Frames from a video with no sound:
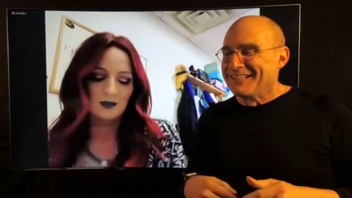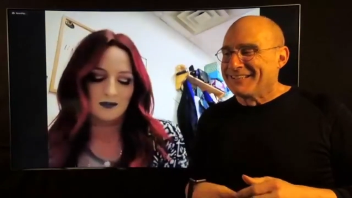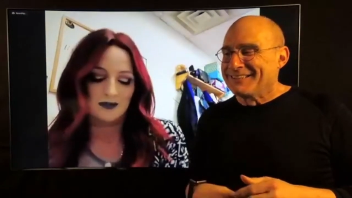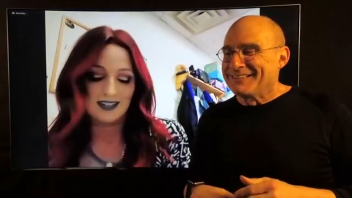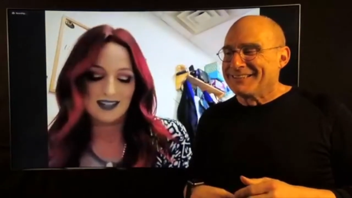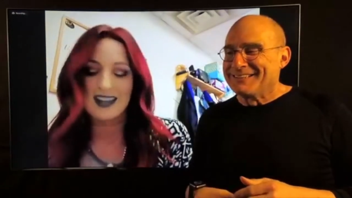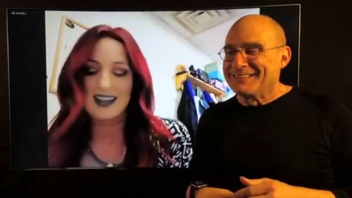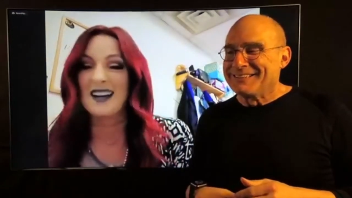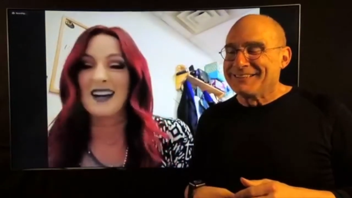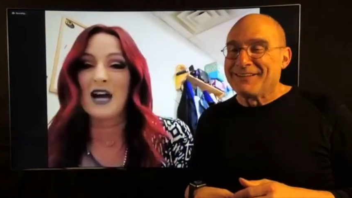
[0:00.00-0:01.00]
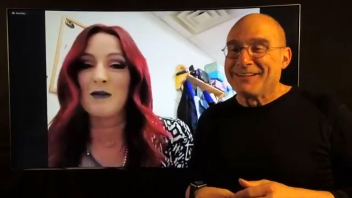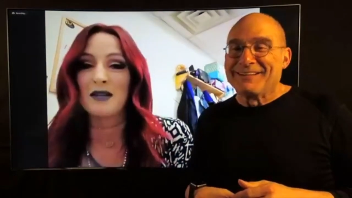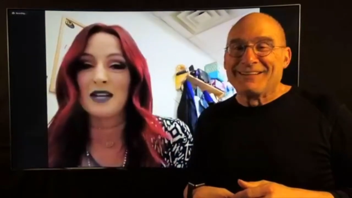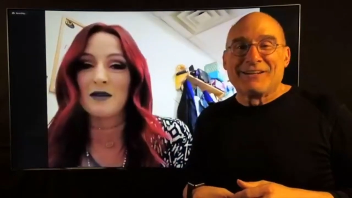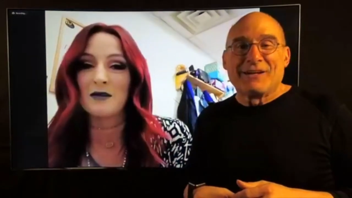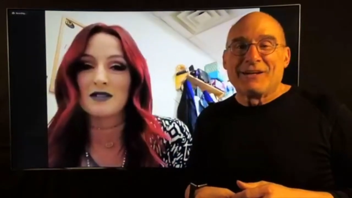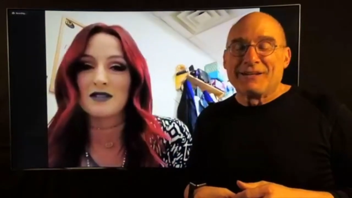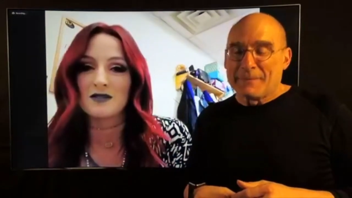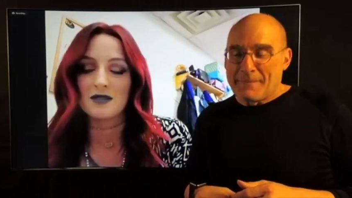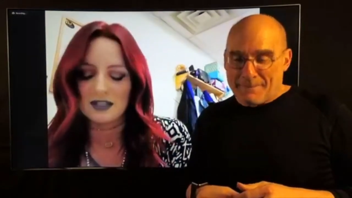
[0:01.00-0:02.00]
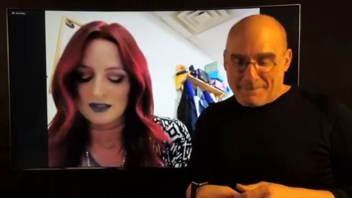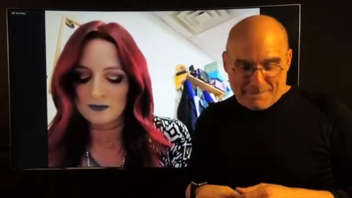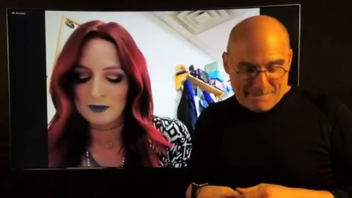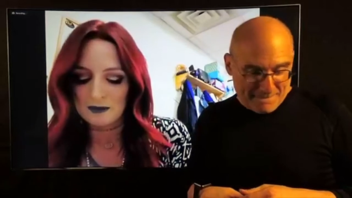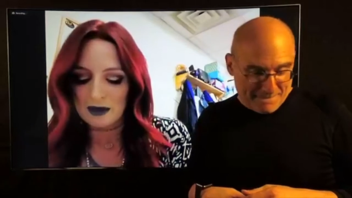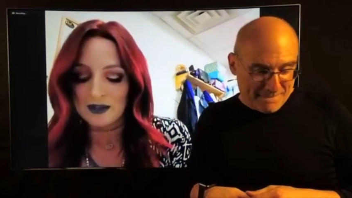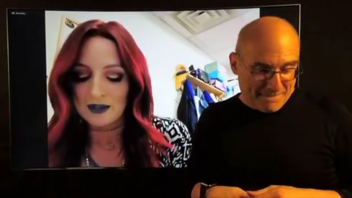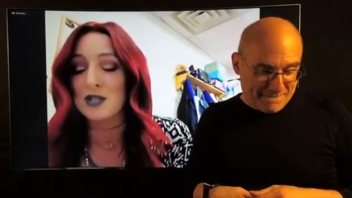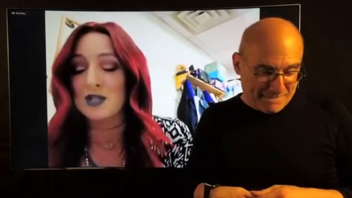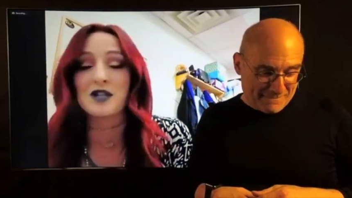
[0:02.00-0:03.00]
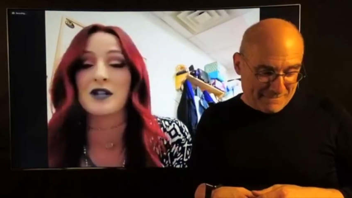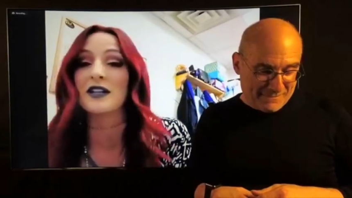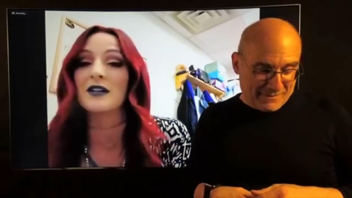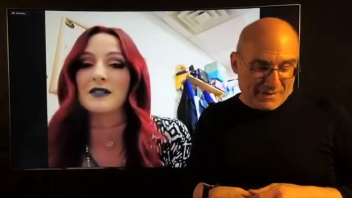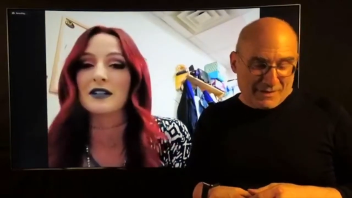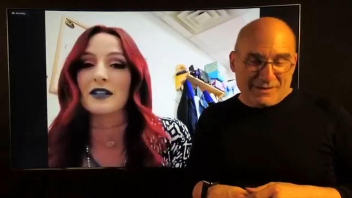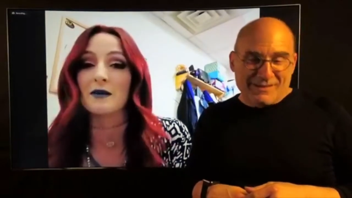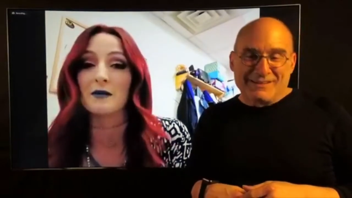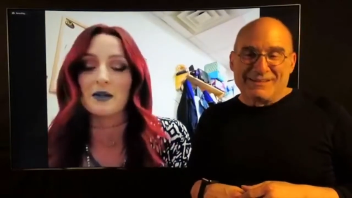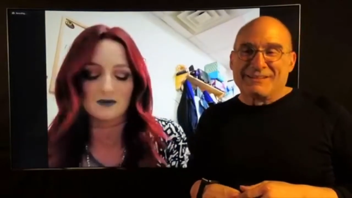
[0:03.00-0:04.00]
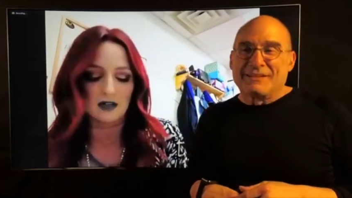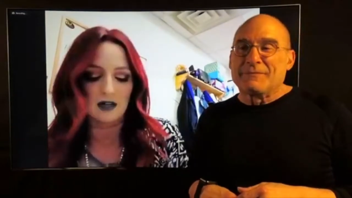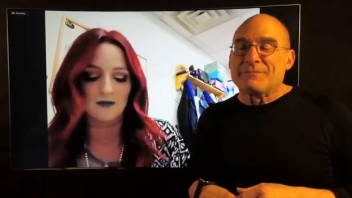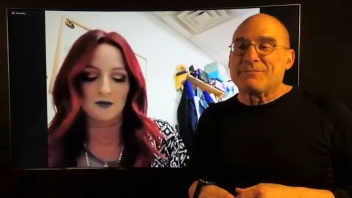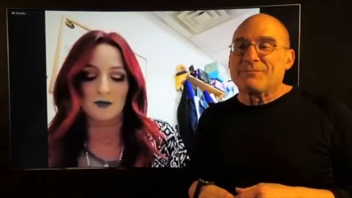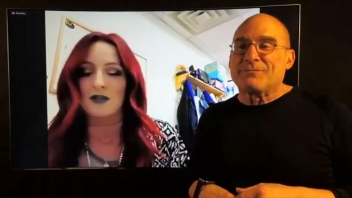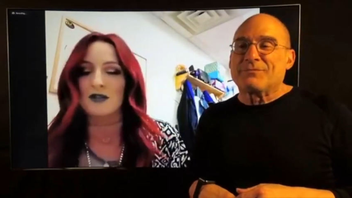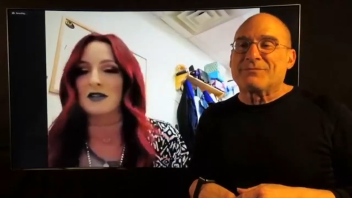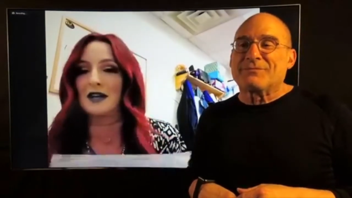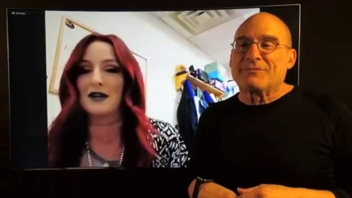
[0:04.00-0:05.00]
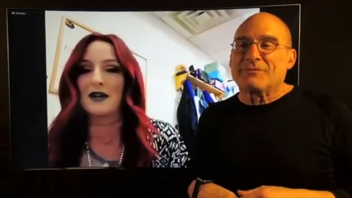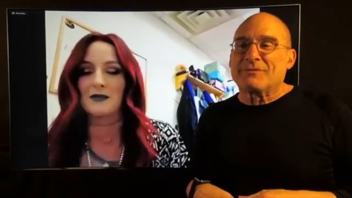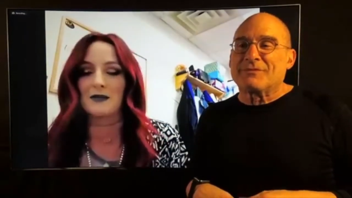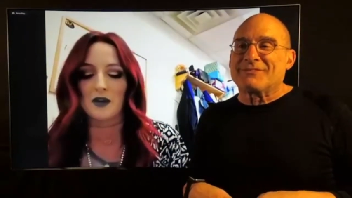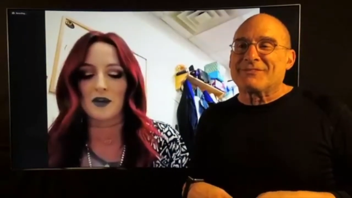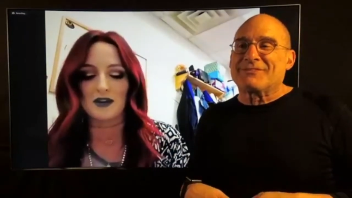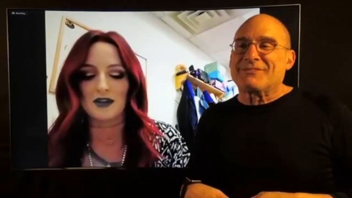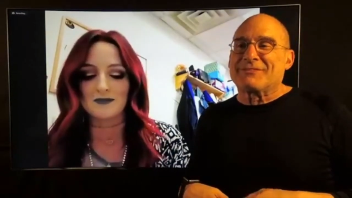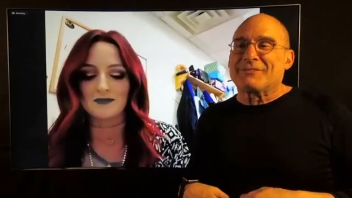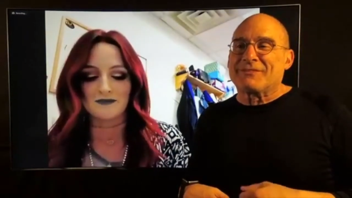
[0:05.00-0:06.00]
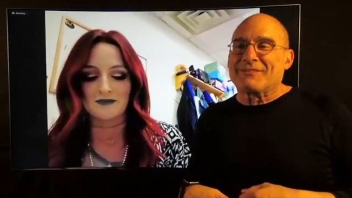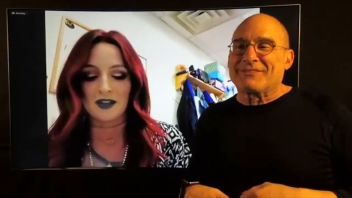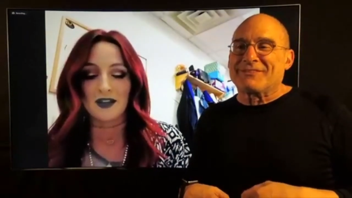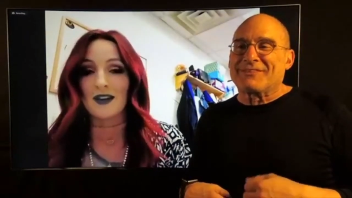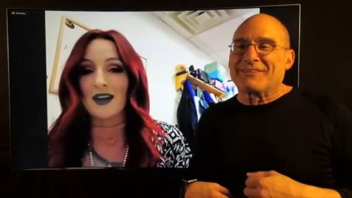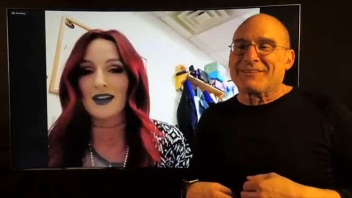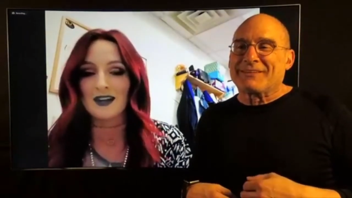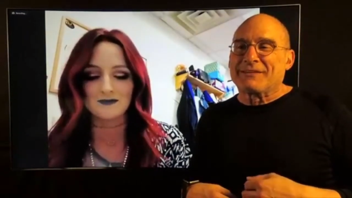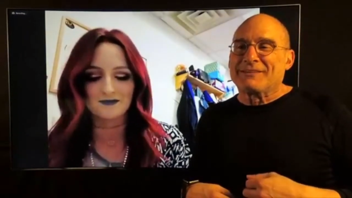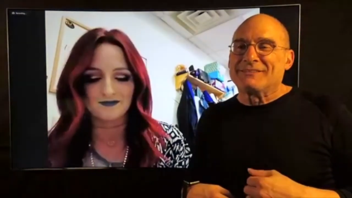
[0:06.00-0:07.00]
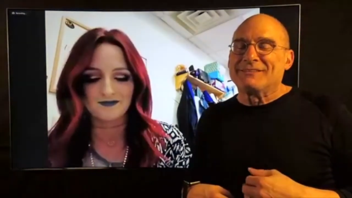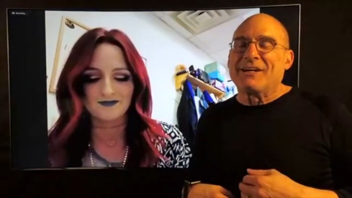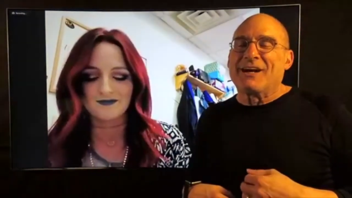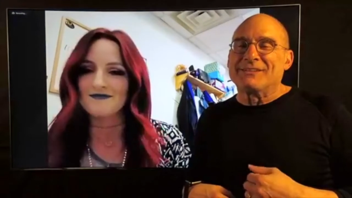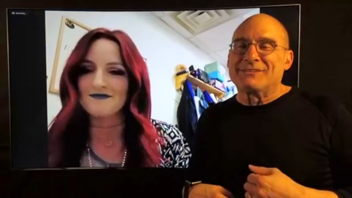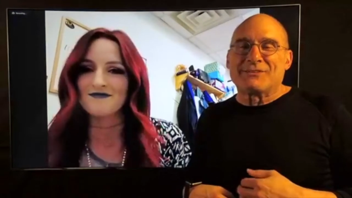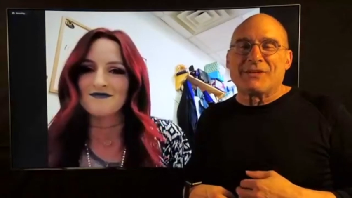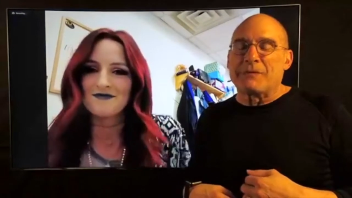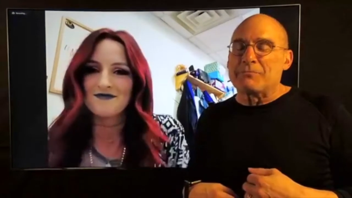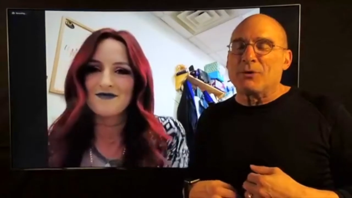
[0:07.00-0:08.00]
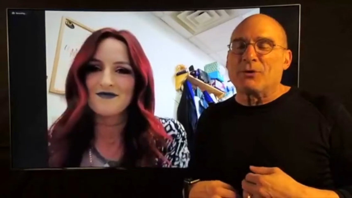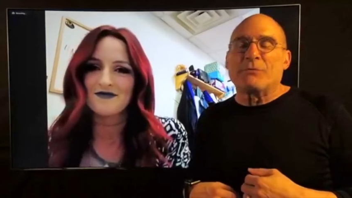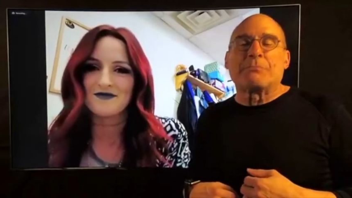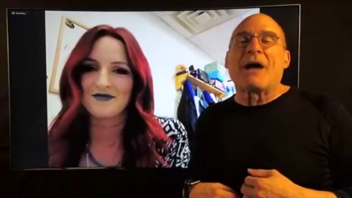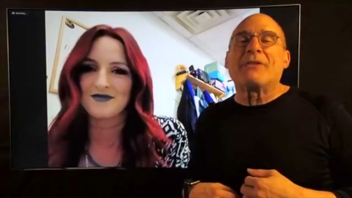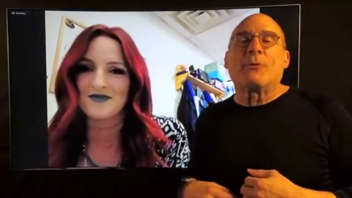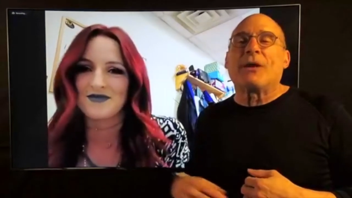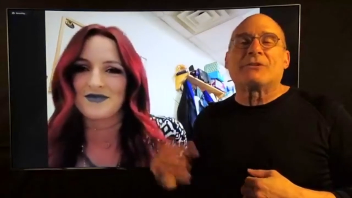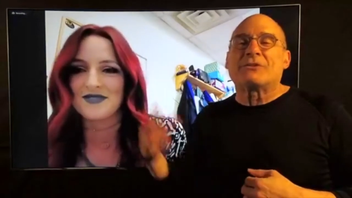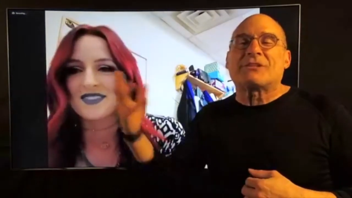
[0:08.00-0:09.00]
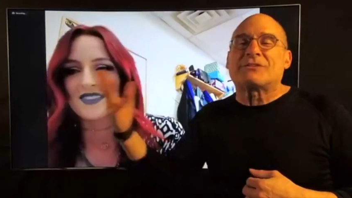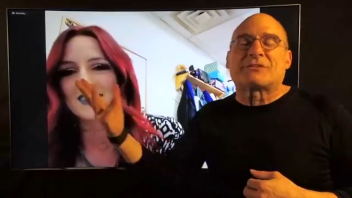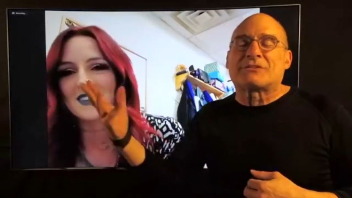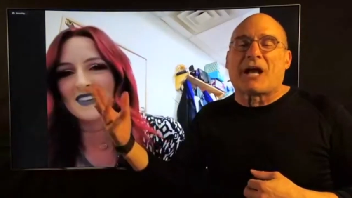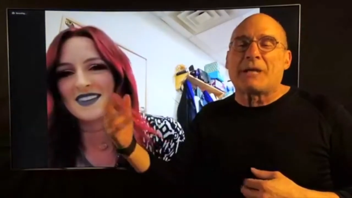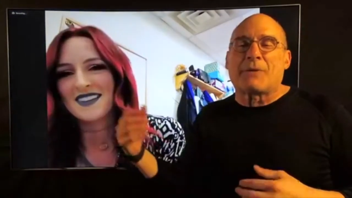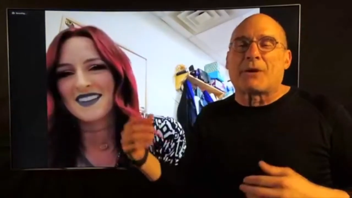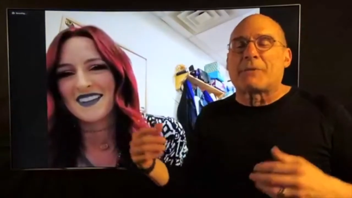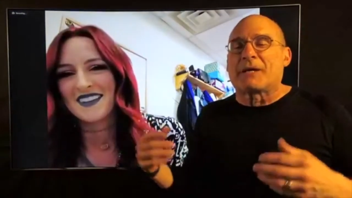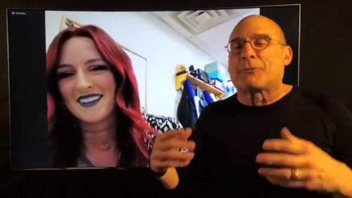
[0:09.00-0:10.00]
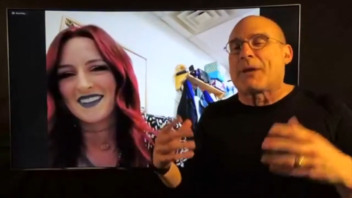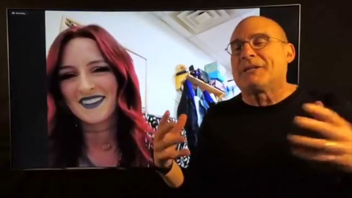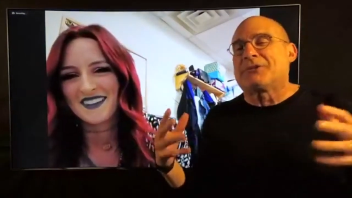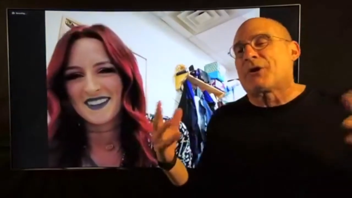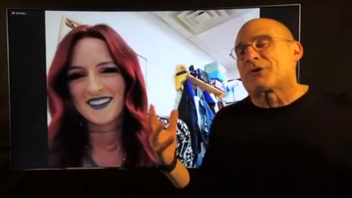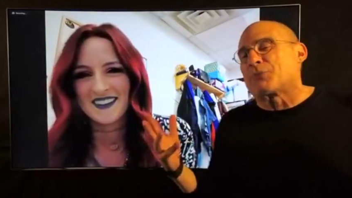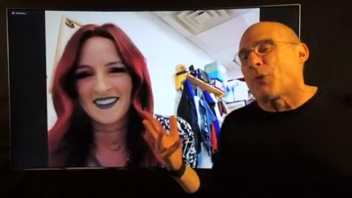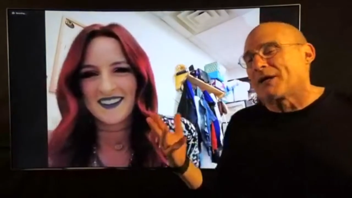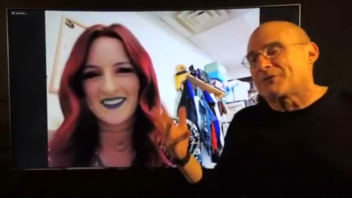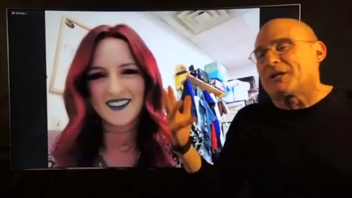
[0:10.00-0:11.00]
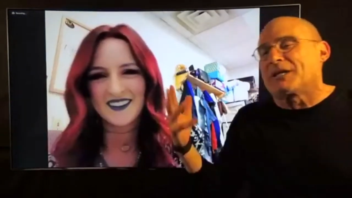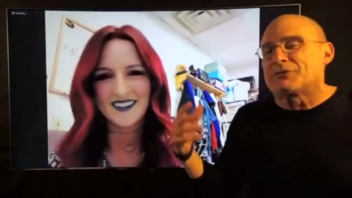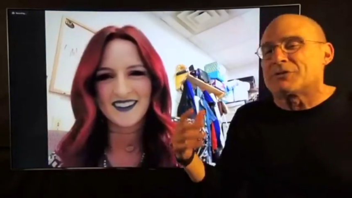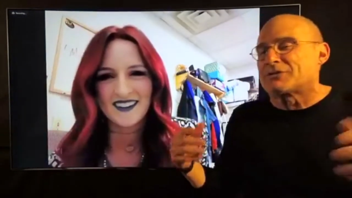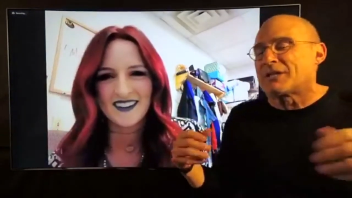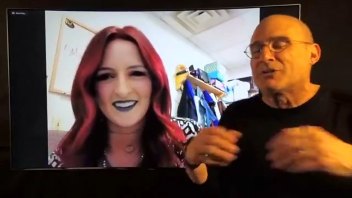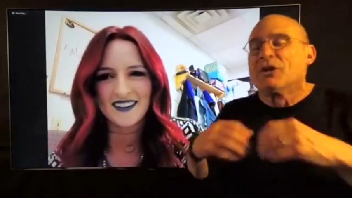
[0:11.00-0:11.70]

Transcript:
Speaker 1: So that's kind of how it happened. He was, he's been my biggest cheerleader, really. We're um, four years later, here we
Speaker 2: are,
Speaker 1: and
Speaker 2: here I am. Nice. Not beautiful. By the way, just as a sidebar, my granddaughter's watching, and she says,